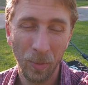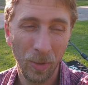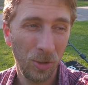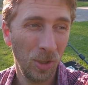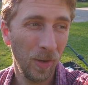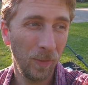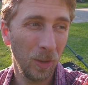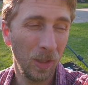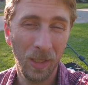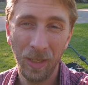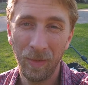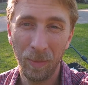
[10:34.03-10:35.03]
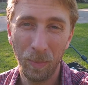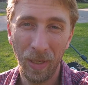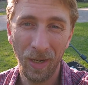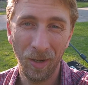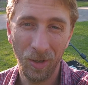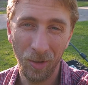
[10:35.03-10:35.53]
shovel and leaving
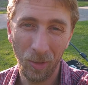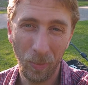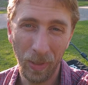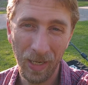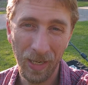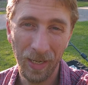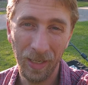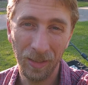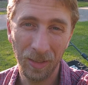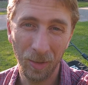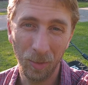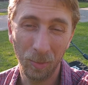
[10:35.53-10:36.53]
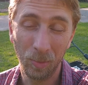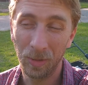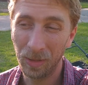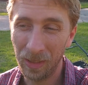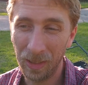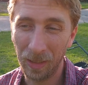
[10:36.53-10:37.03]
bare earth behind. So
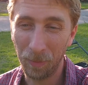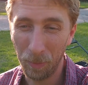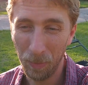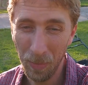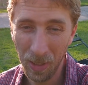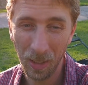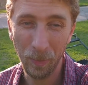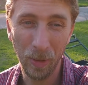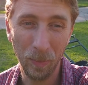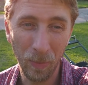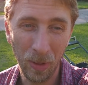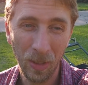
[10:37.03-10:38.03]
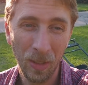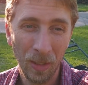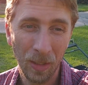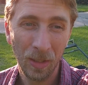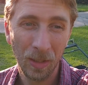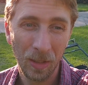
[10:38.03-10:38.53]
again, minimum
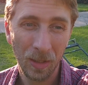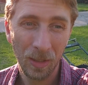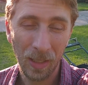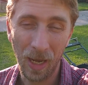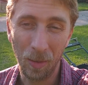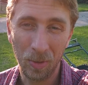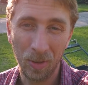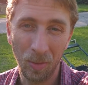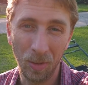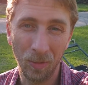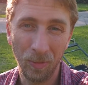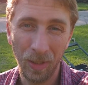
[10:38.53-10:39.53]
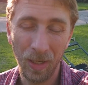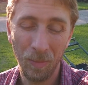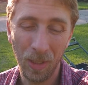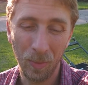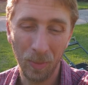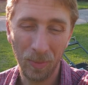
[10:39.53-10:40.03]
topsoil, very
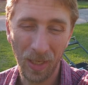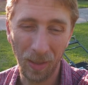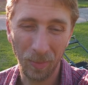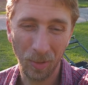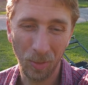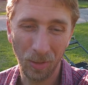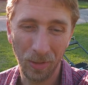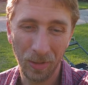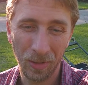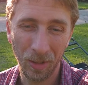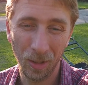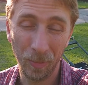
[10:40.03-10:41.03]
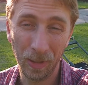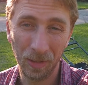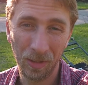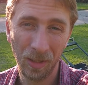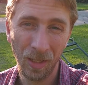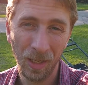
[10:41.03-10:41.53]
minimum topsoil disturbance,
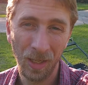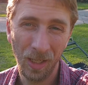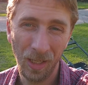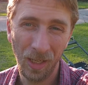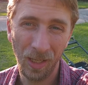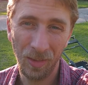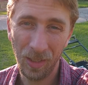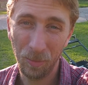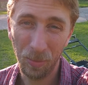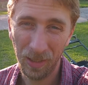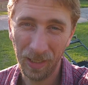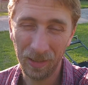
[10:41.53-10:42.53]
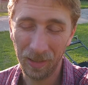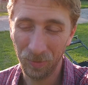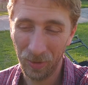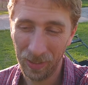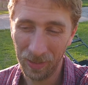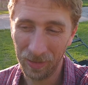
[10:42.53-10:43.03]
and then planting
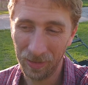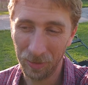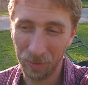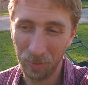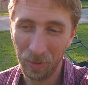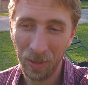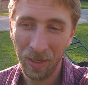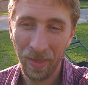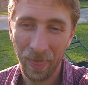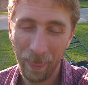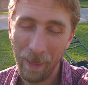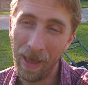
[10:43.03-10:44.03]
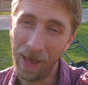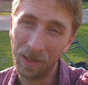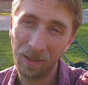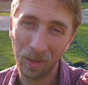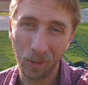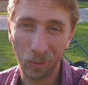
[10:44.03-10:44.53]
right into that.
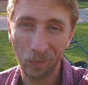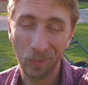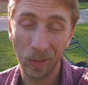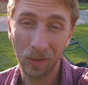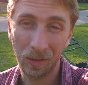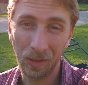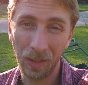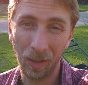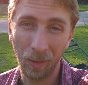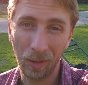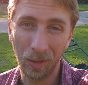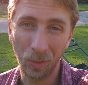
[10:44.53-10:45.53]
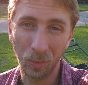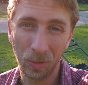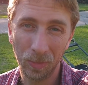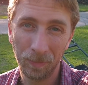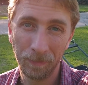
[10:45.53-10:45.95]
So let's see how it goes.